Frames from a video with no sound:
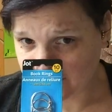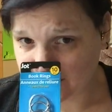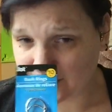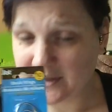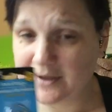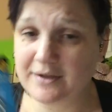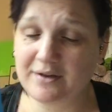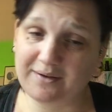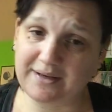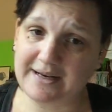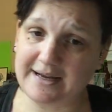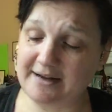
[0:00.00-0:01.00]
You
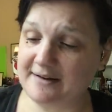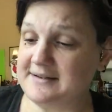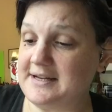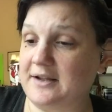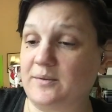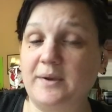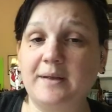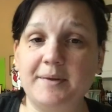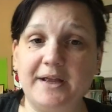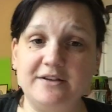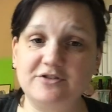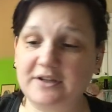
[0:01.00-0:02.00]
can add and take away
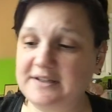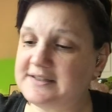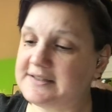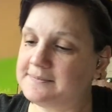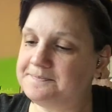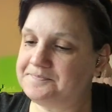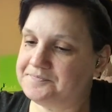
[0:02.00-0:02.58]
pages.